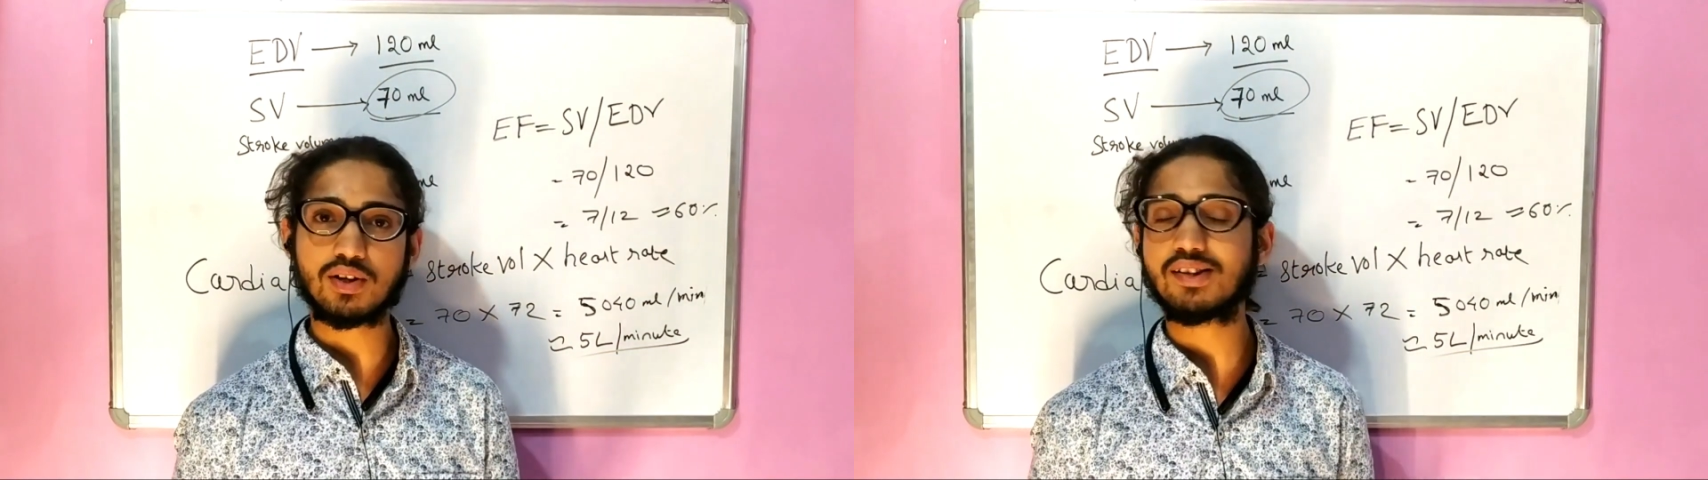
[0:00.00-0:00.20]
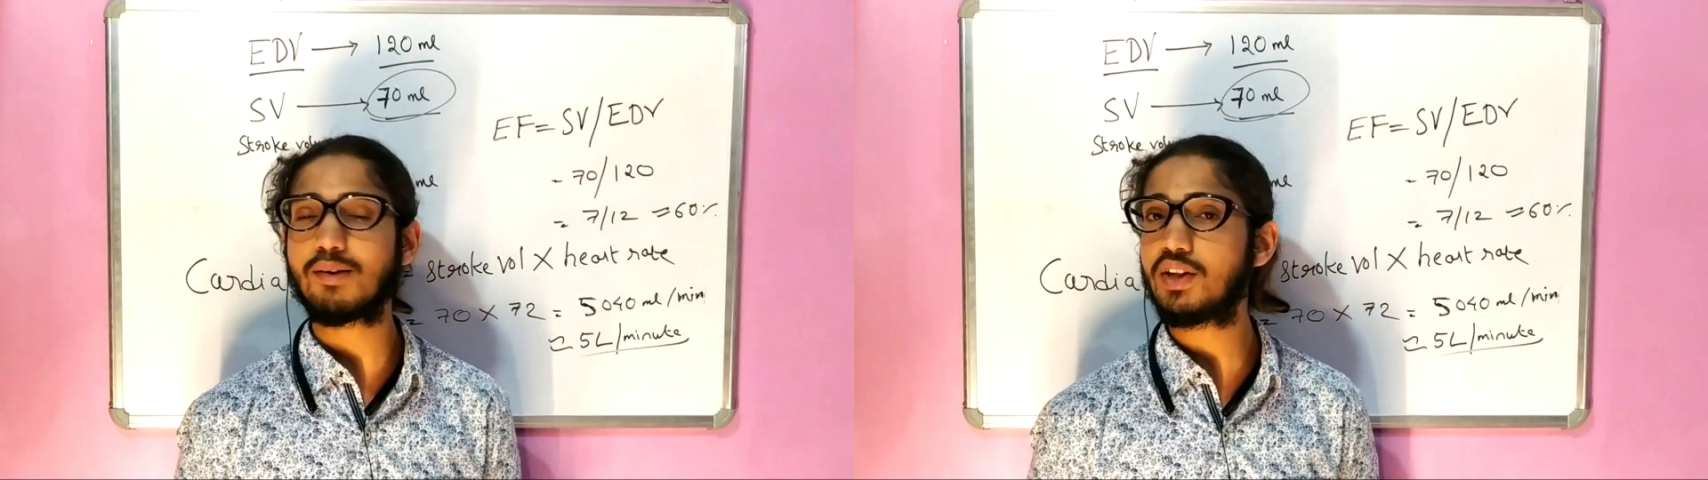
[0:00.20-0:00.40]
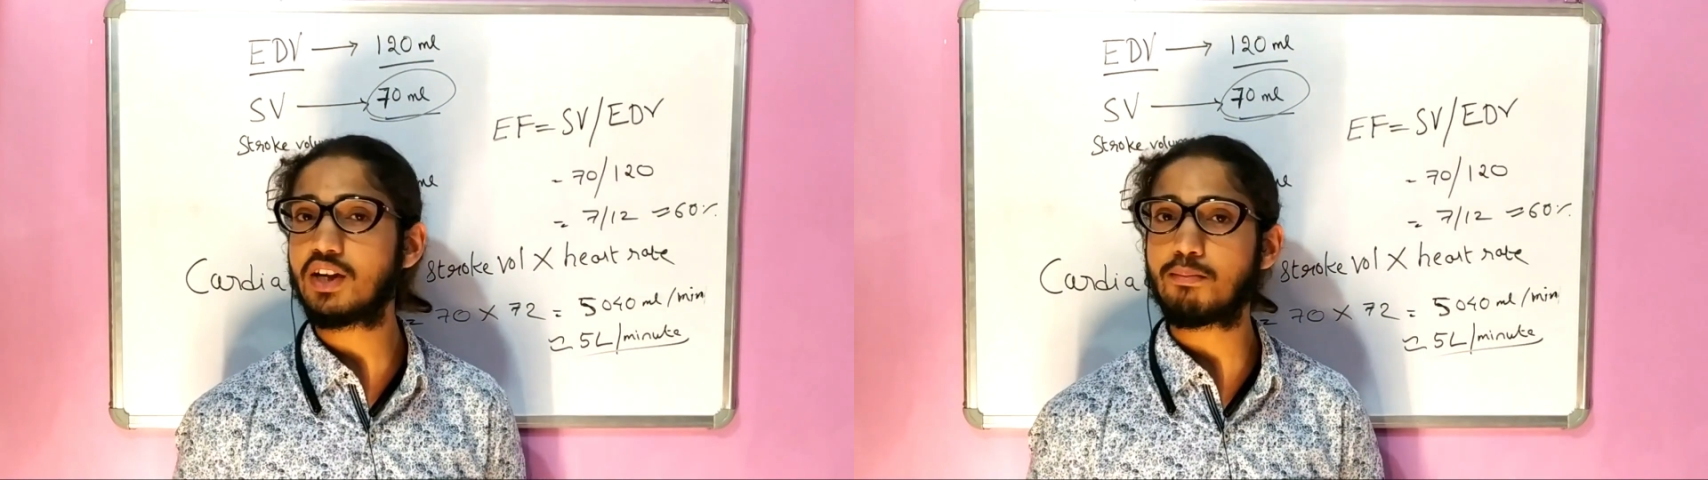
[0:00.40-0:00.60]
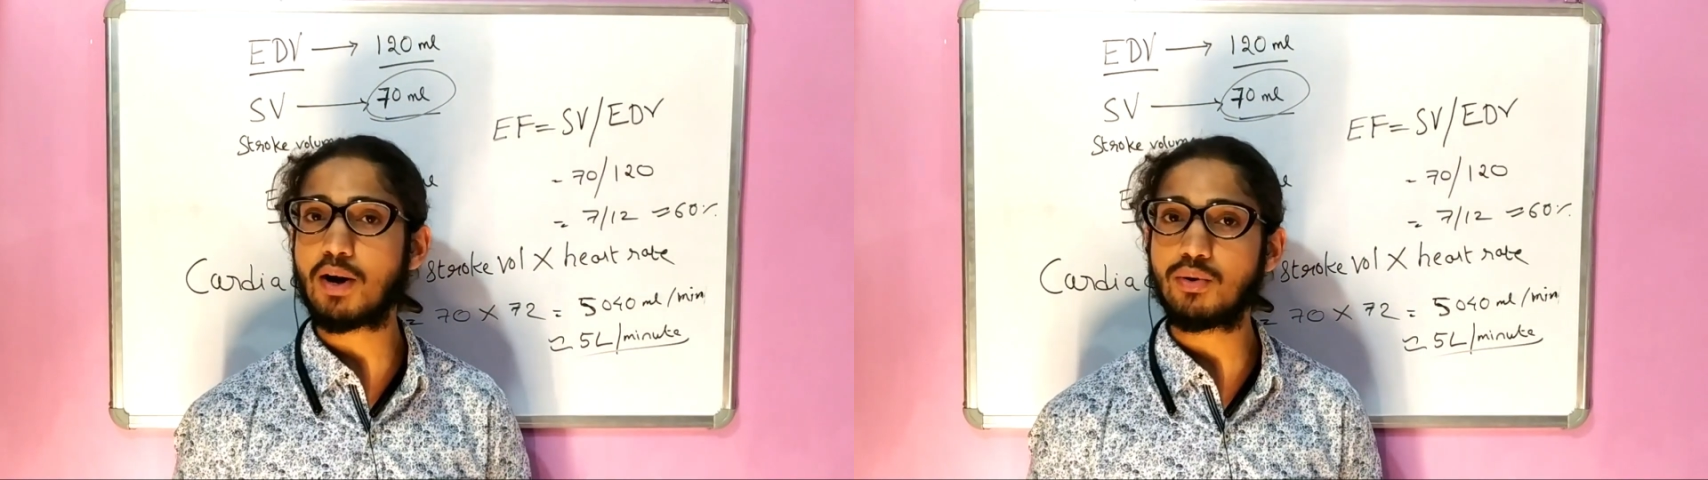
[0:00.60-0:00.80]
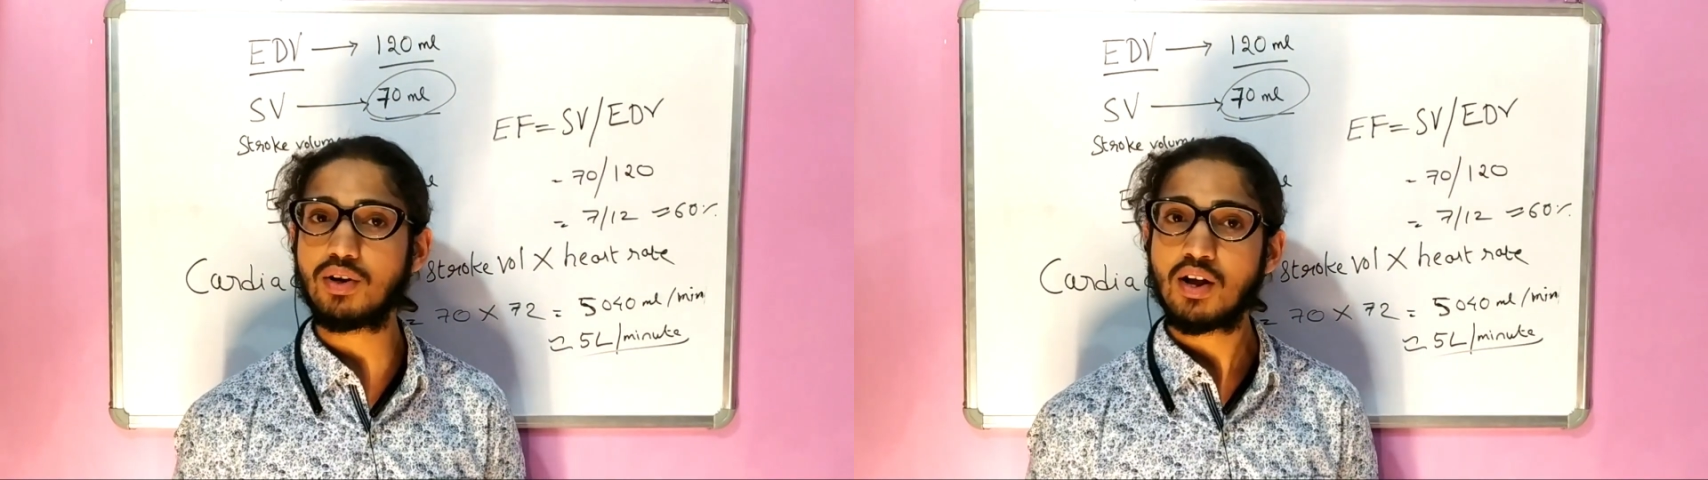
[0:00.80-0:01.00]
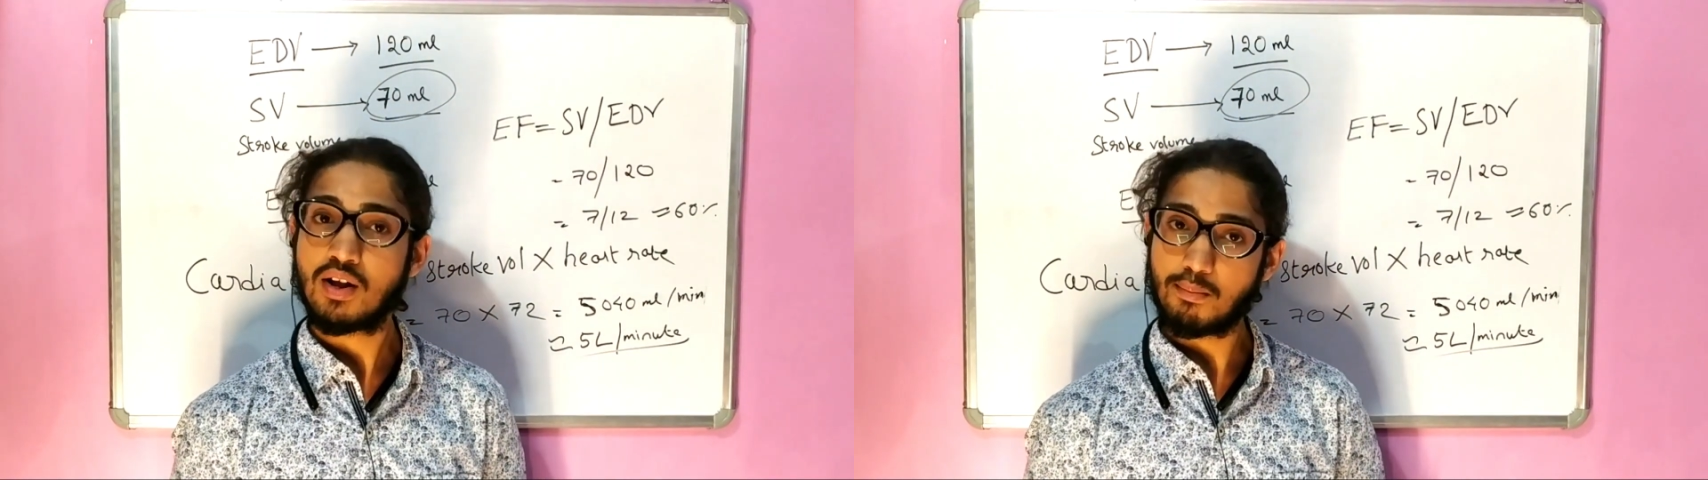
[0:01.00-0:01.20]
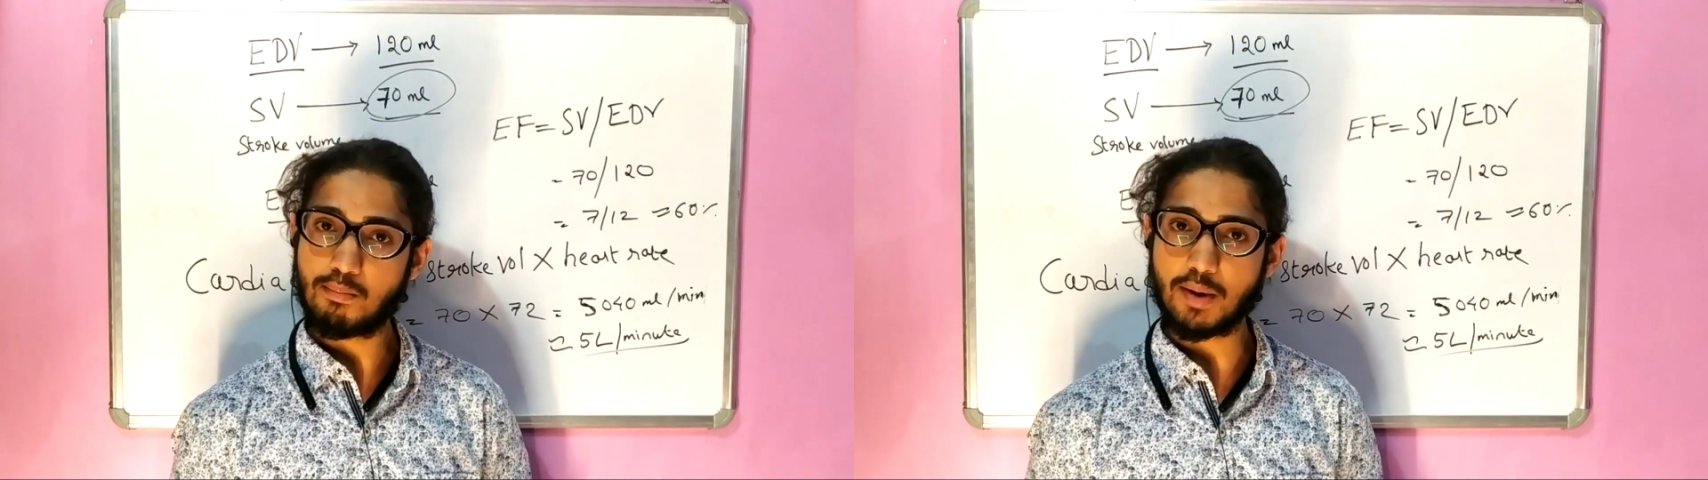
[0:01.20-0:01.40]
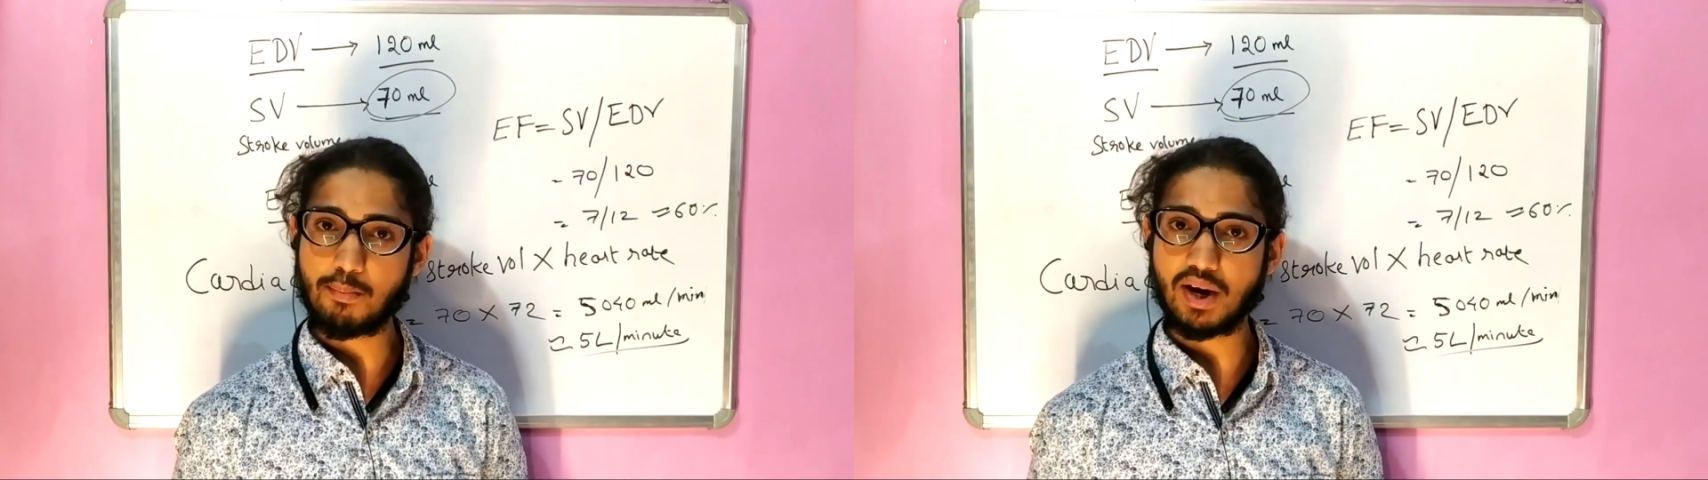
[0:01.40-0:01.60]
something about
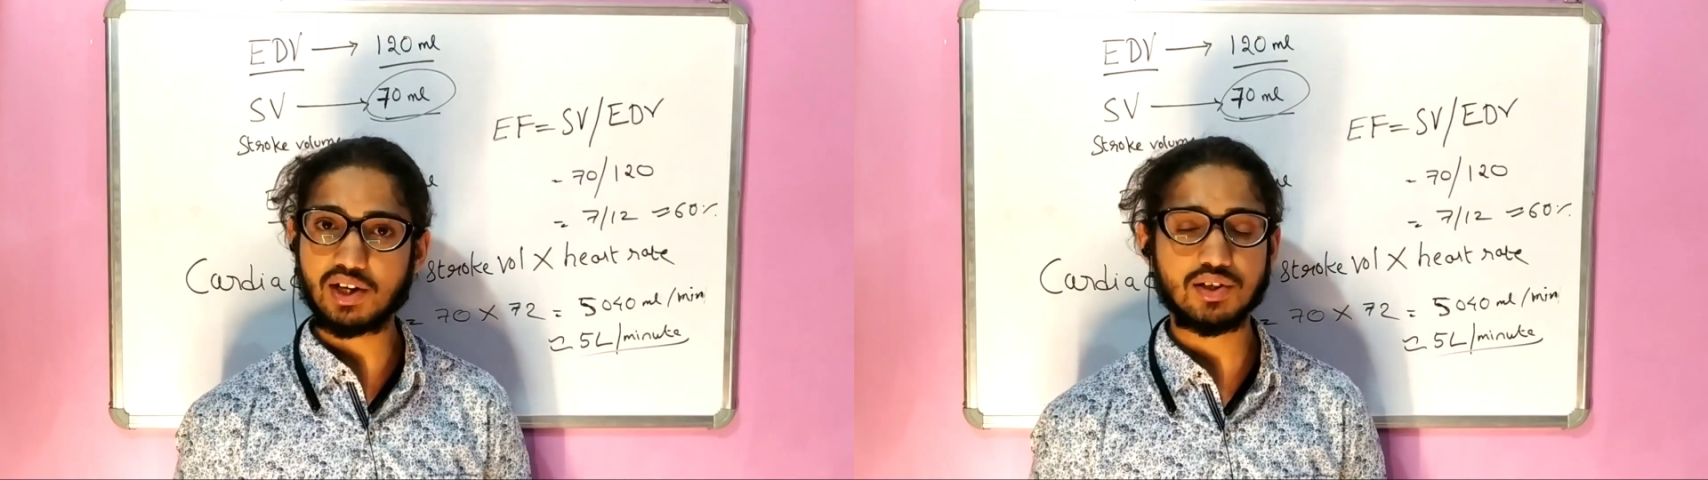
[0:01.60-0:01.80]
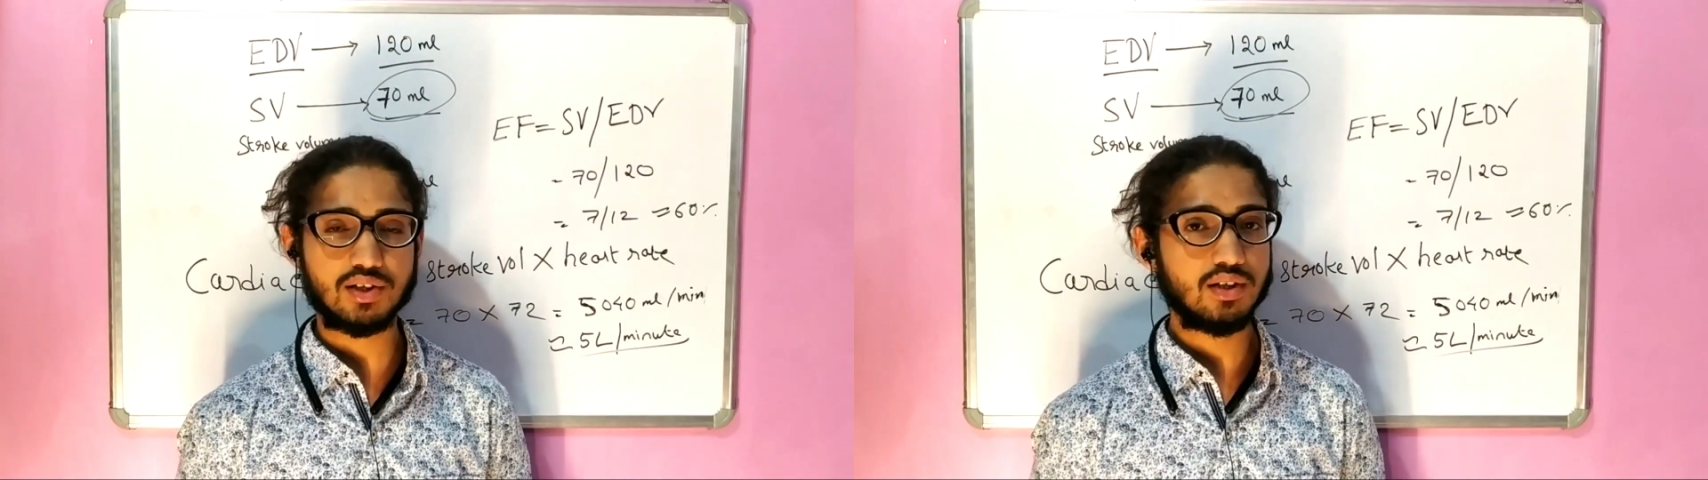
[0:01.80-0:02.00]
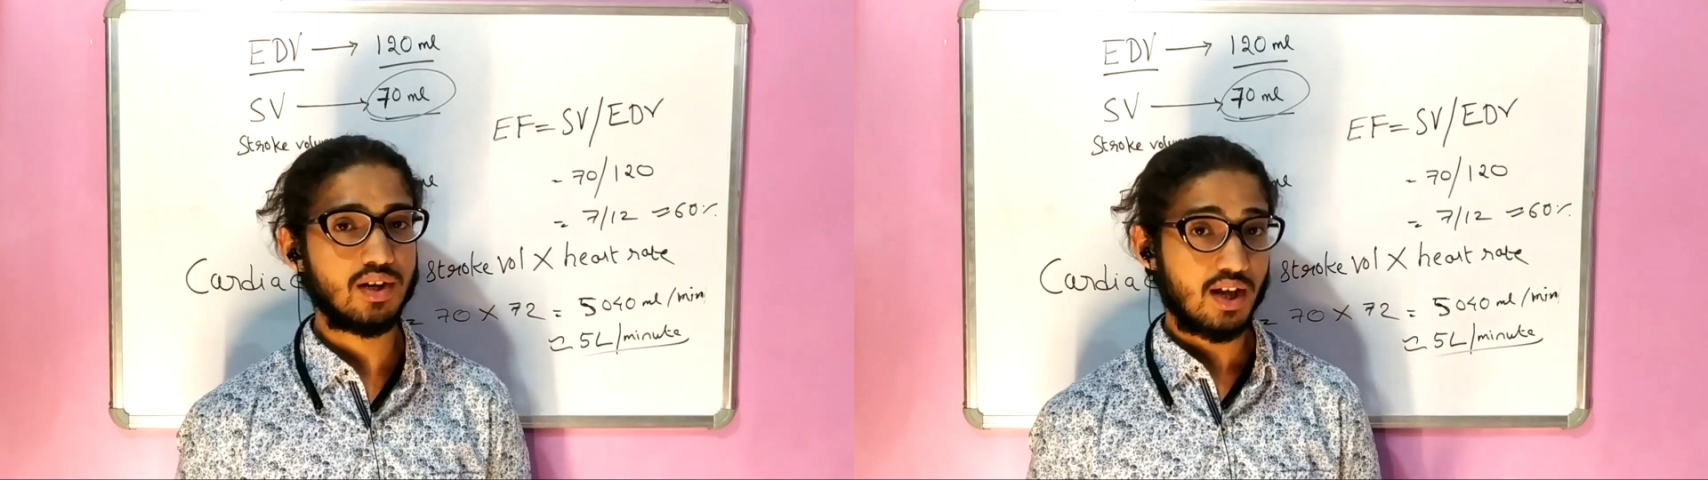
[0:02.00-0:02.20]
blood pressure